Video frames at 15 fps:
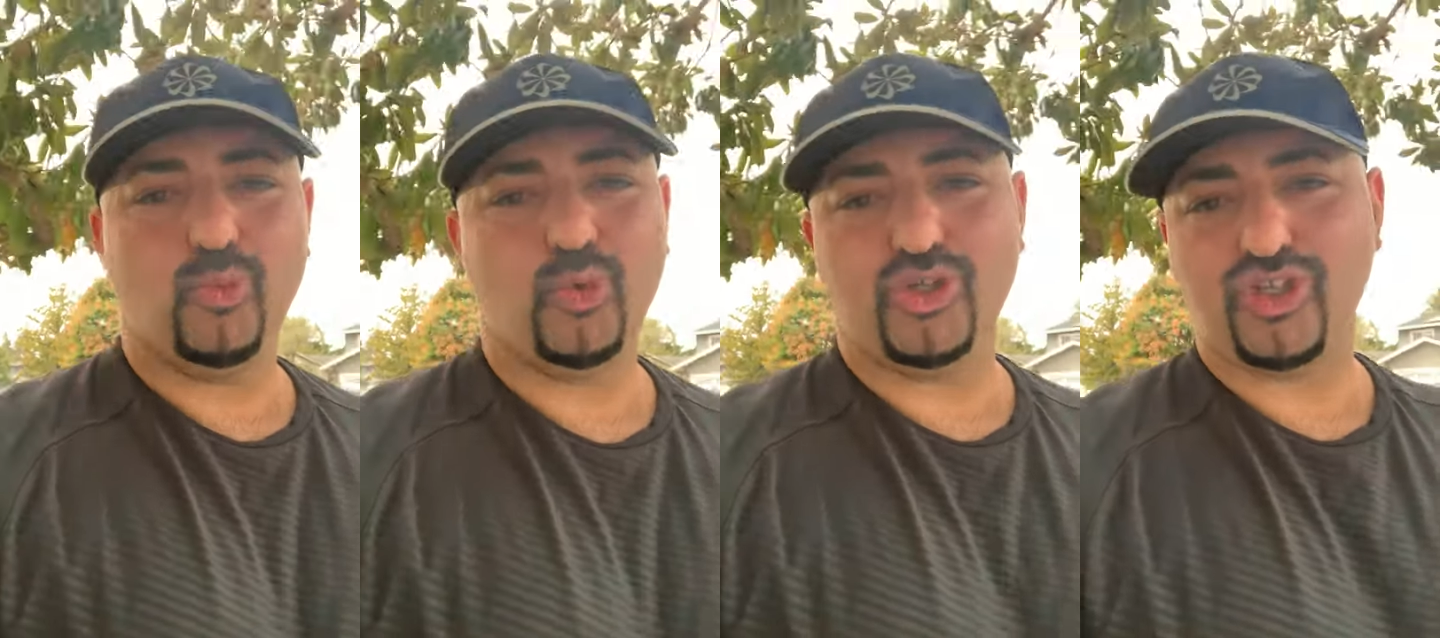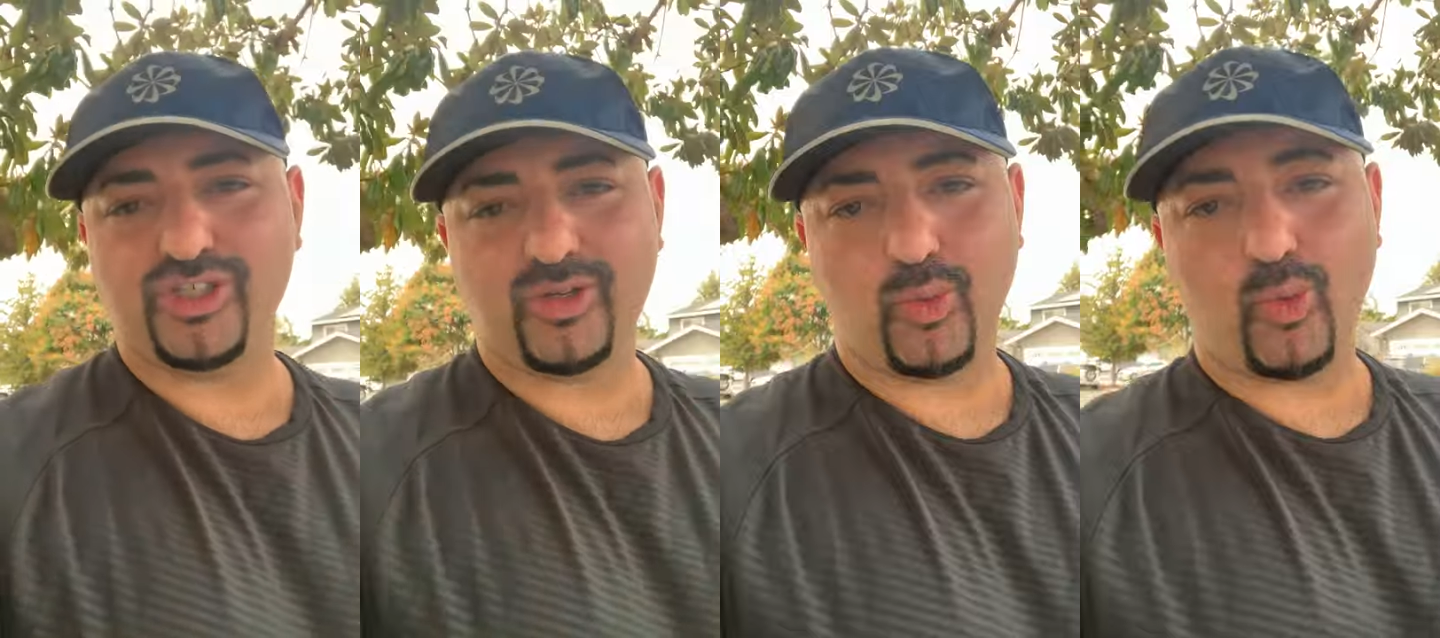
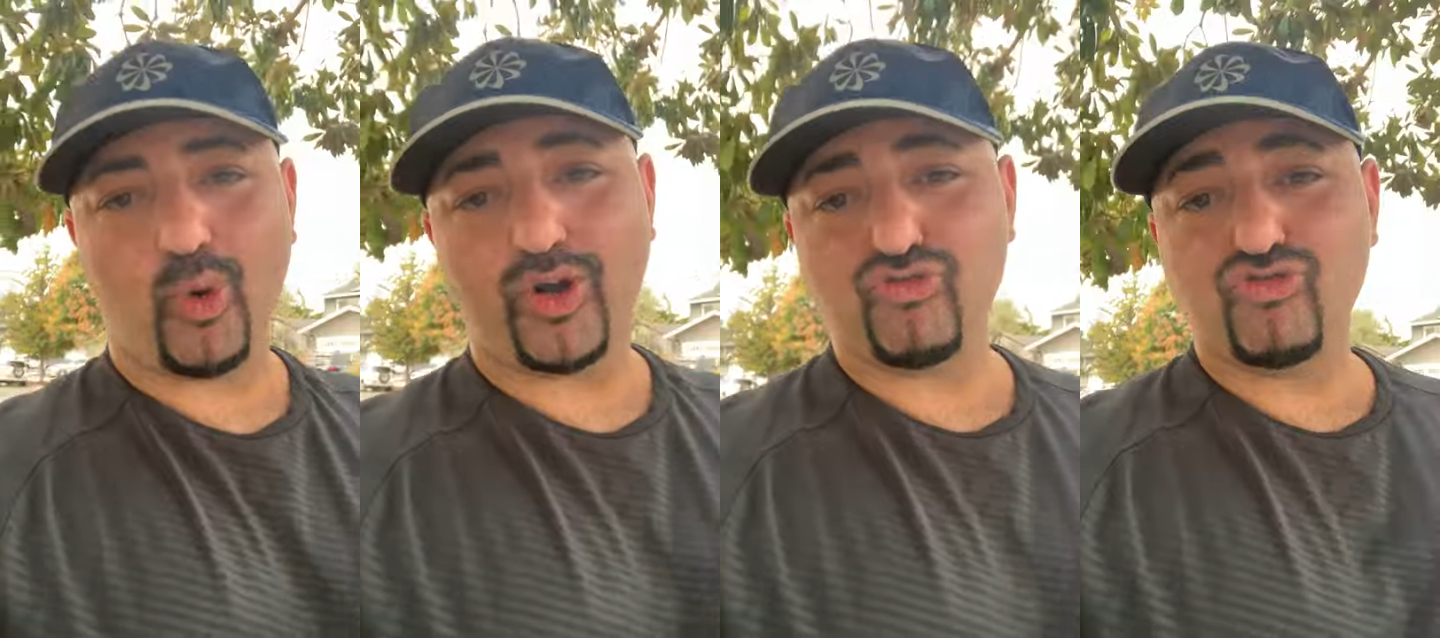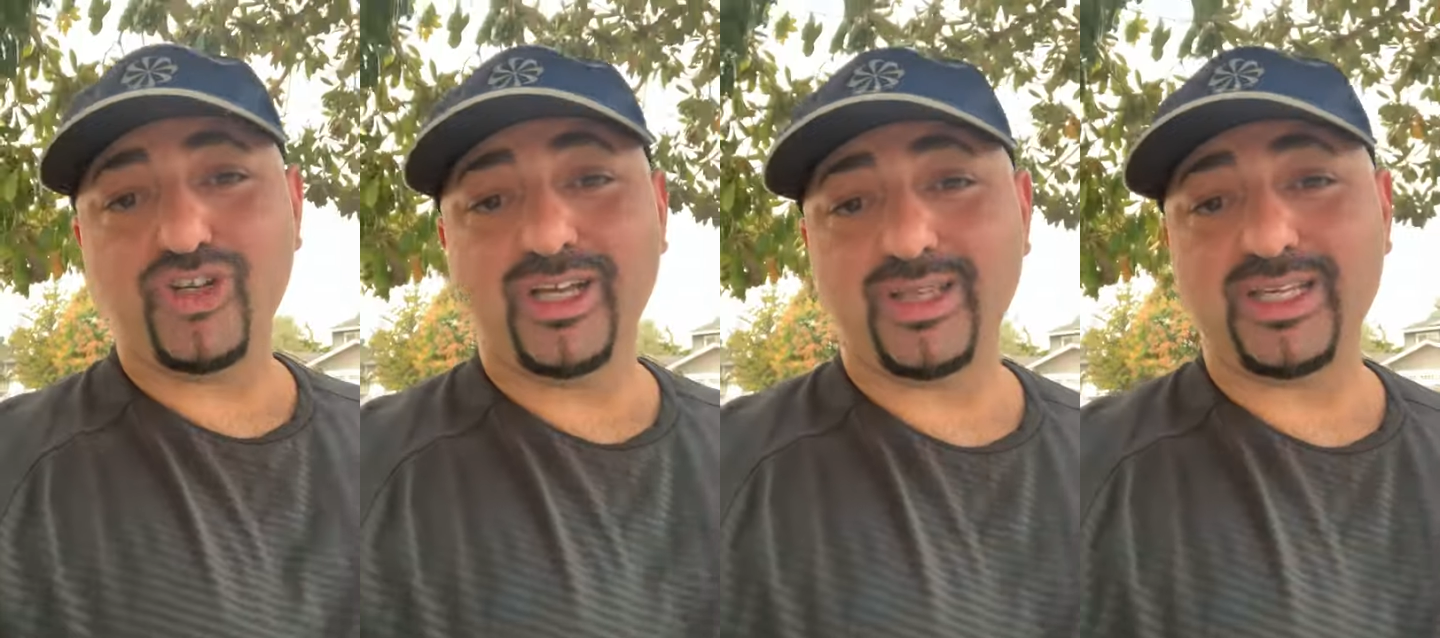which is what
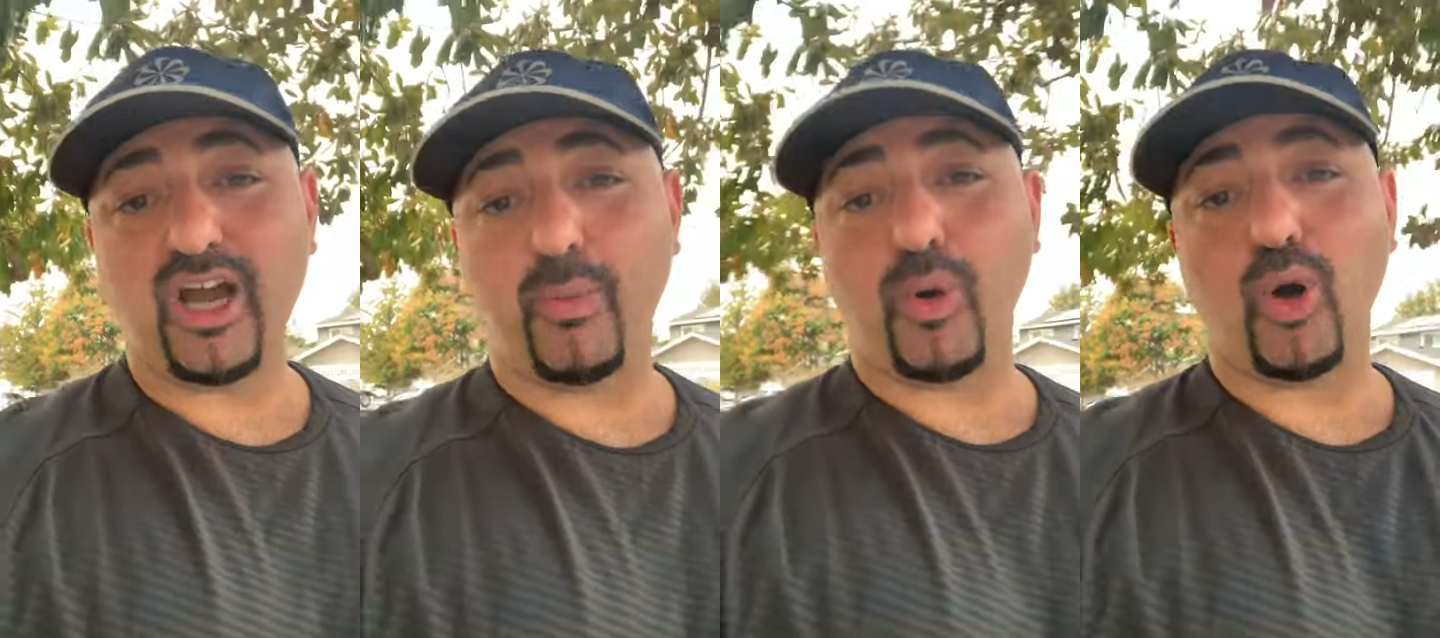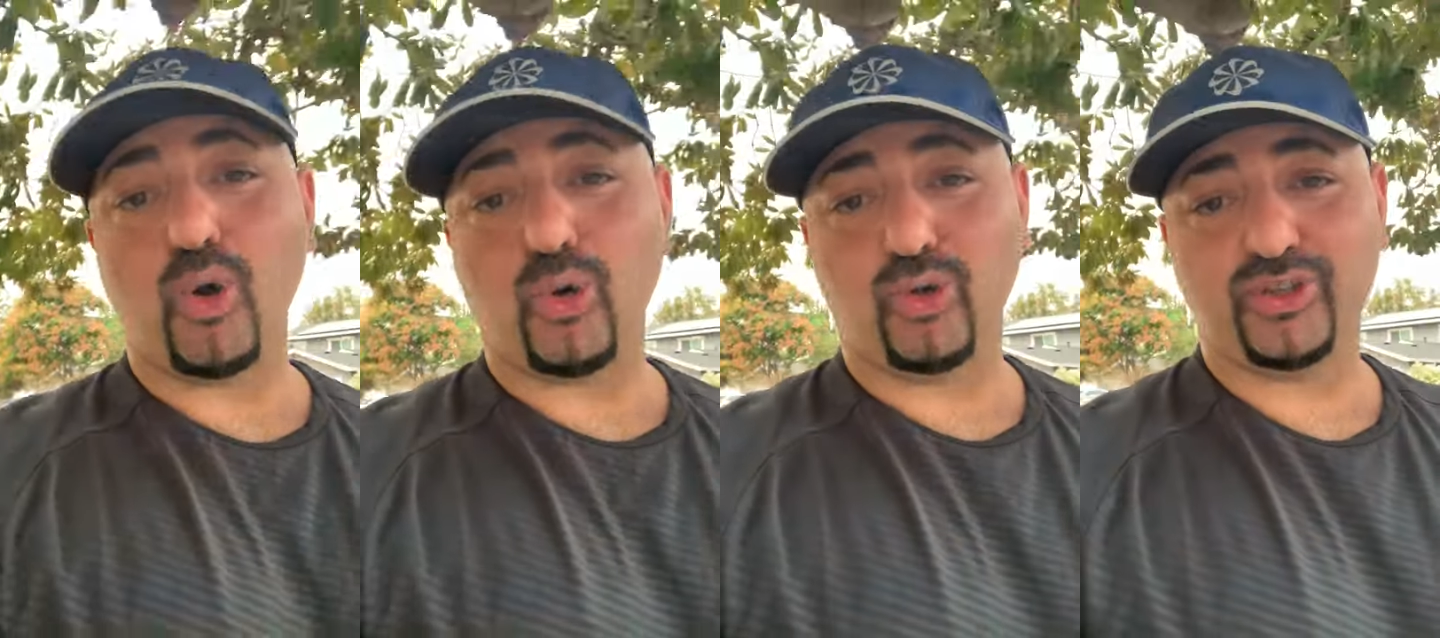really
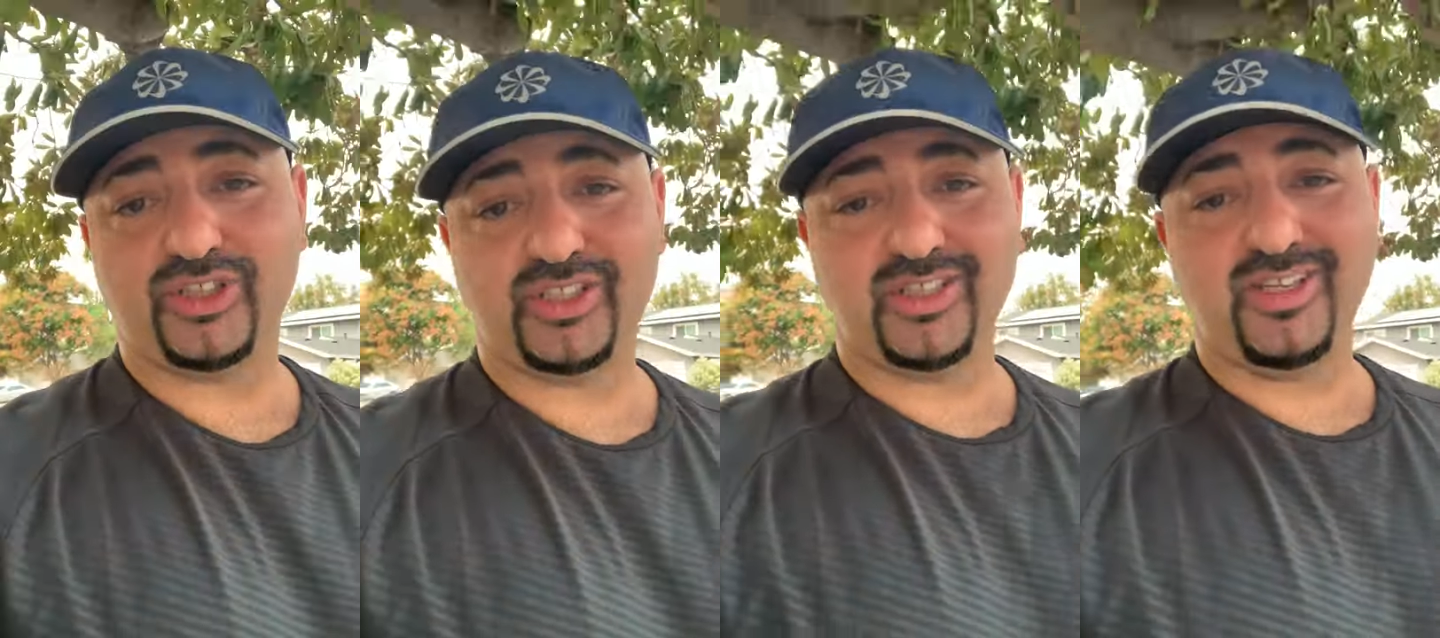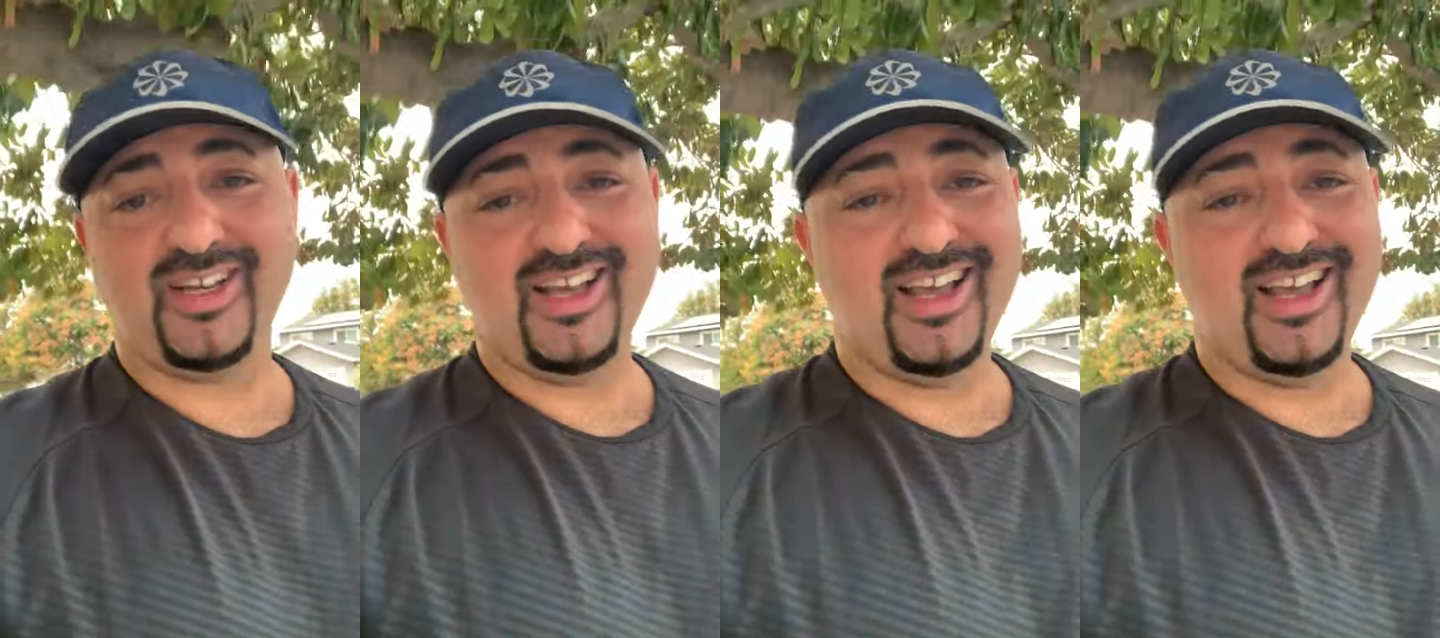upholds